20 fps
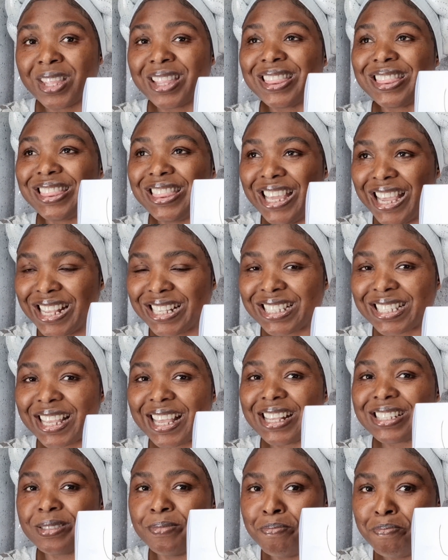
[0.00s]
this
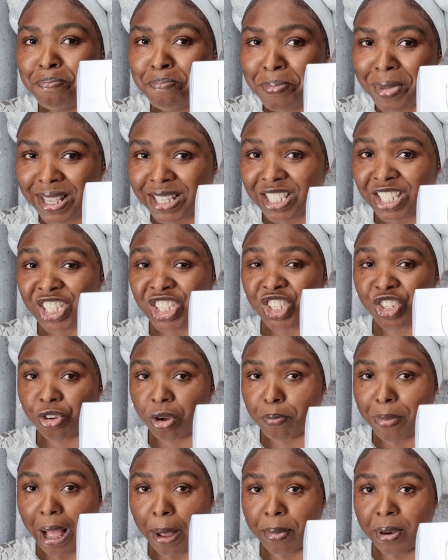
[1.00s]
is Mystery
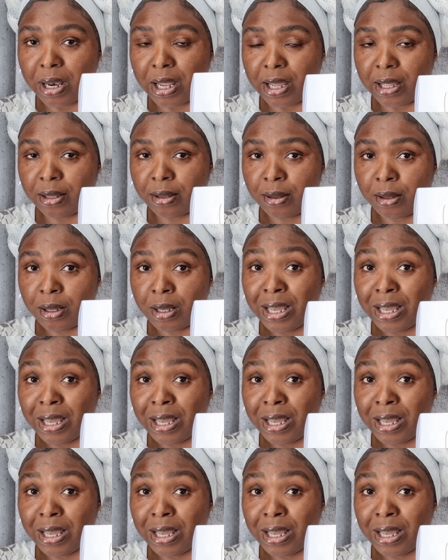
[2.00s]
Babylon.